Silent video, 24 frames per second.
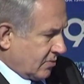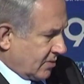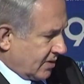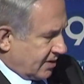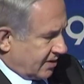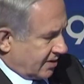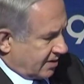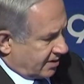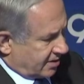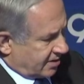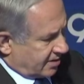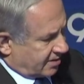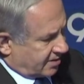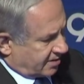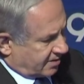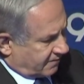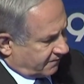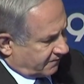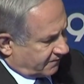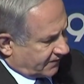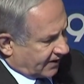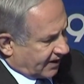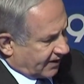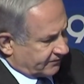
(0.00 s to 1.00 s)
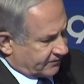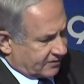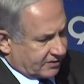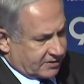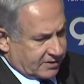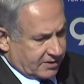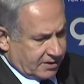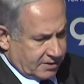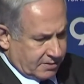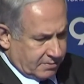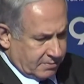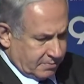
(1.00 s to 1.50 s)
to aim
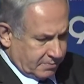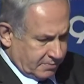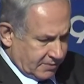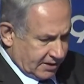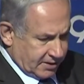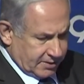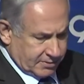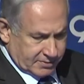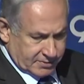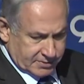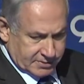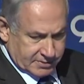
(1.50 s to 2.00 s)
at Israel.